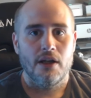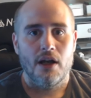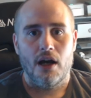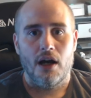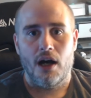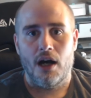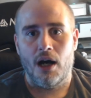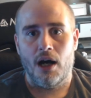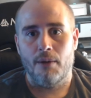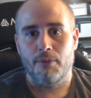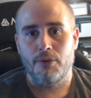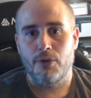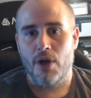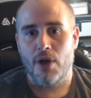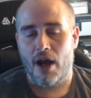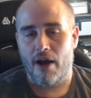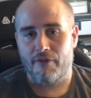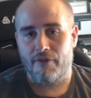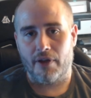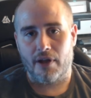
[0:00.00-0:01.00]
You
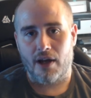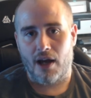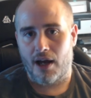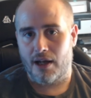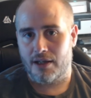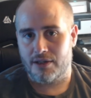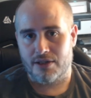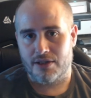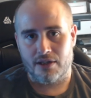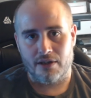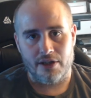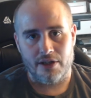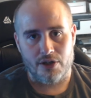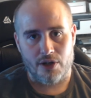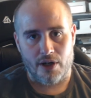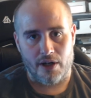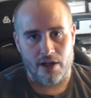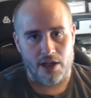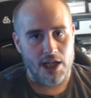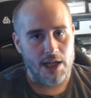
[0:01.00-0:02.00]
have to constantly
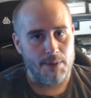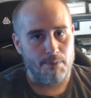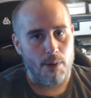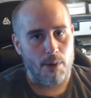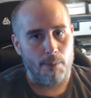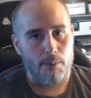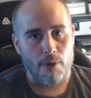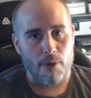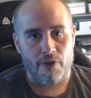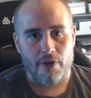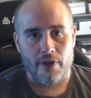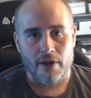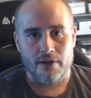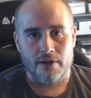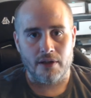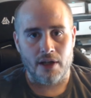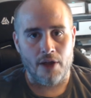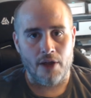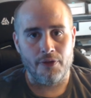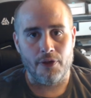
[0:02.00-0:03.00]
try to keep up with
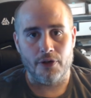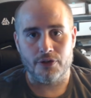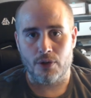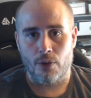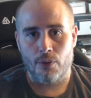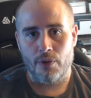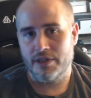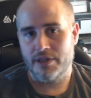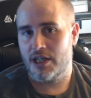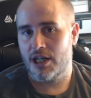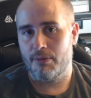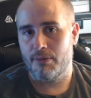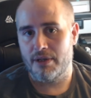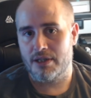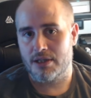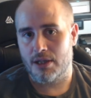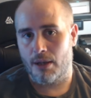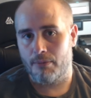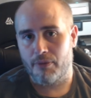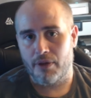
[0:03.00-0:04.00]
it, and there's always going to be
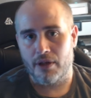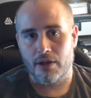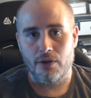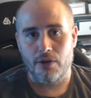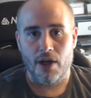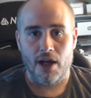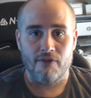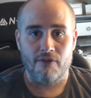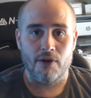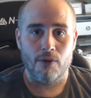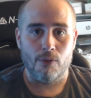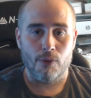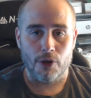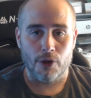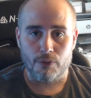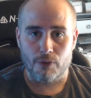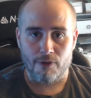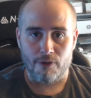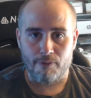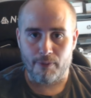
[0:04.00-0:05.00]
something you haven't
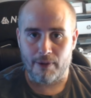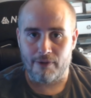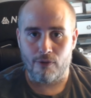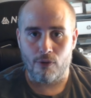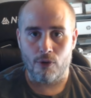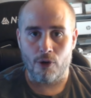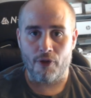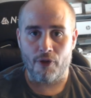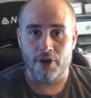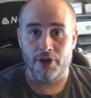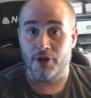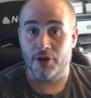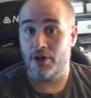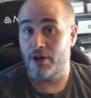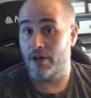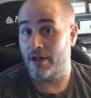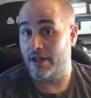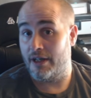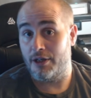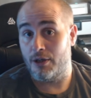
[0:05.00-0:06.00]
worked with before that you're going
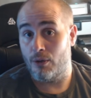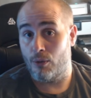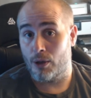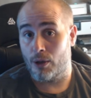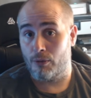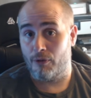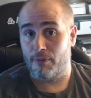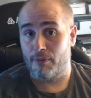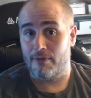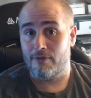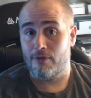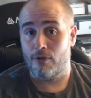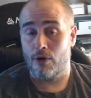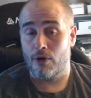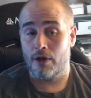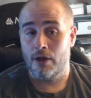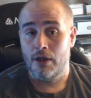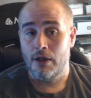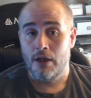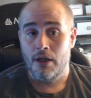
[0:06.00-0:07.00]
to need to work with
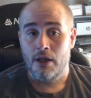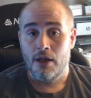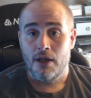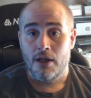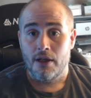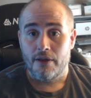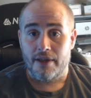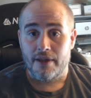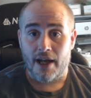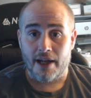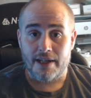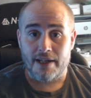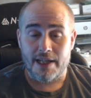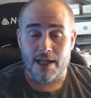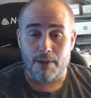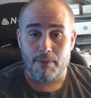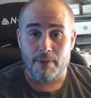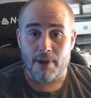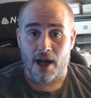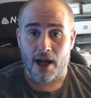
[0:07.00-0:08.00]
before. The
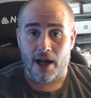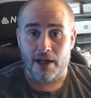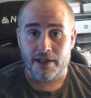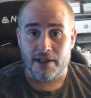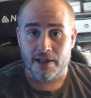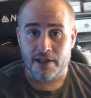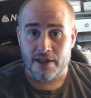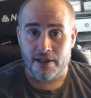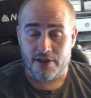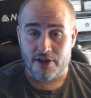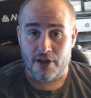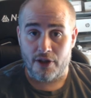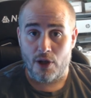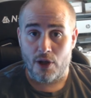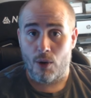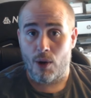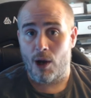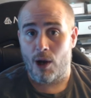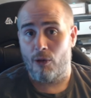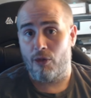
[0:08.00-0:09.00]
idea behind it is to
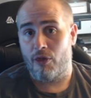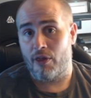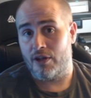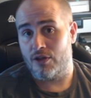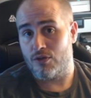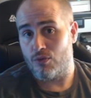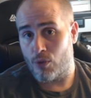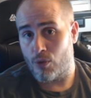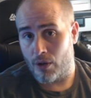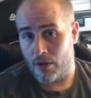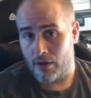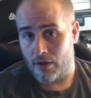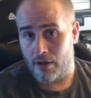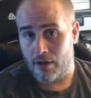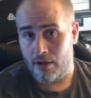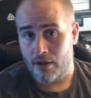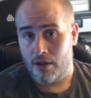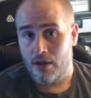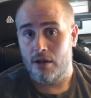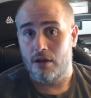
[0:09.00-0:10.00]
know how things work
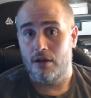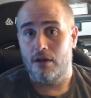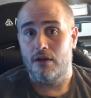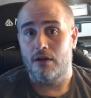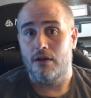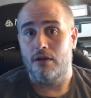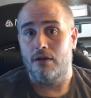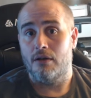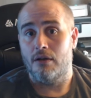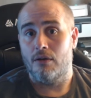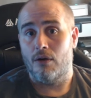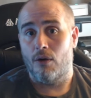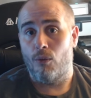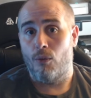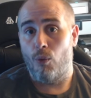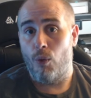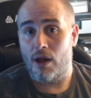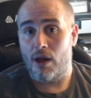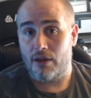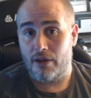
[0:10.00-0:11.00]

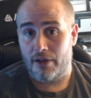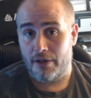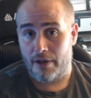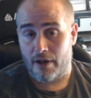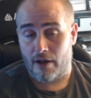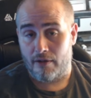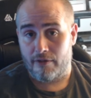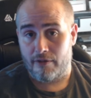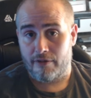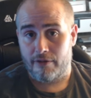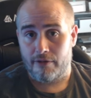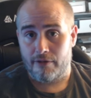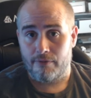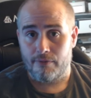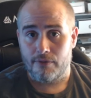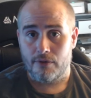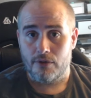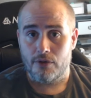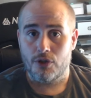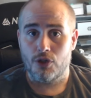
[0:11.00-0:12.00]
well enough
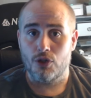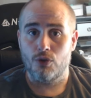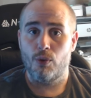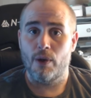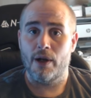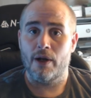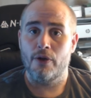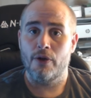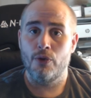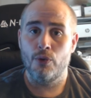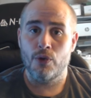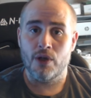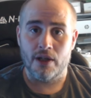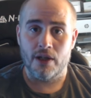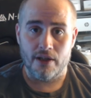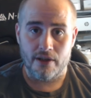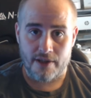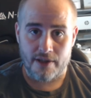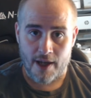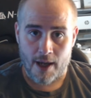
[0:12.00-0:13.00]
to where you can
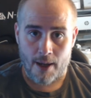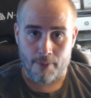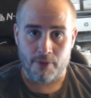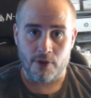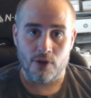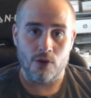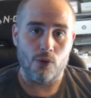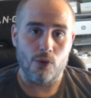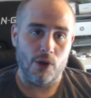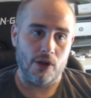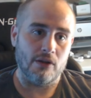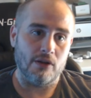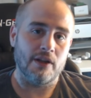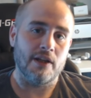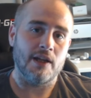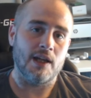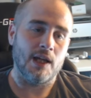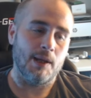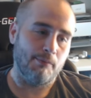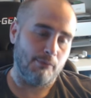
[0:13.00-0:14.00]
adapt and
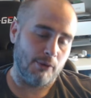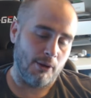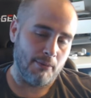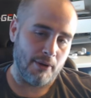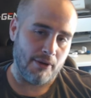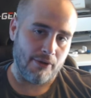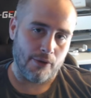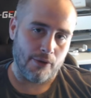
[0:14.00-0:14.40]
quickly implement